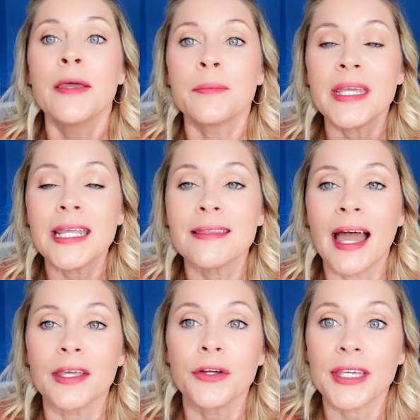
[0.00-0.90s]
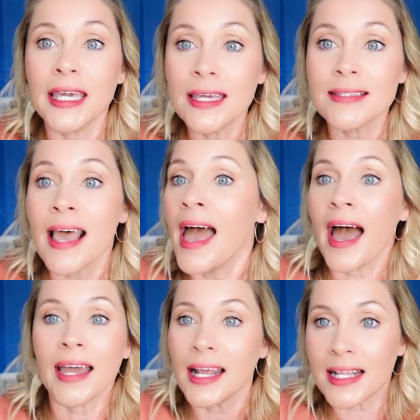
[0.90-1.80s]
meaning that that your kids
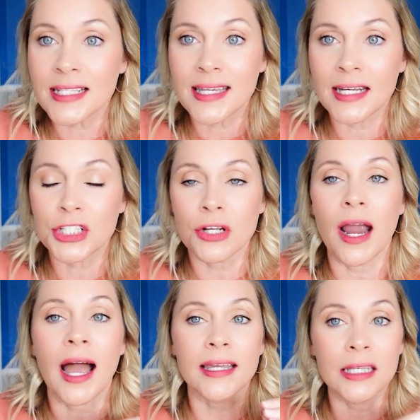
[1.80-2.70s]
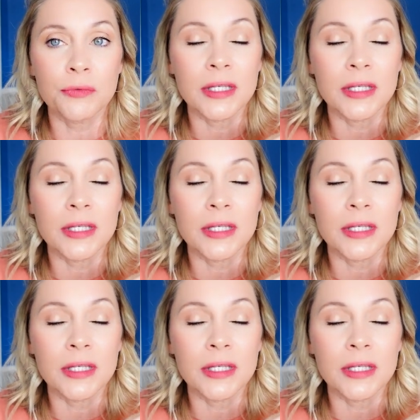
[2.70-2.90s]
at any stage they're at can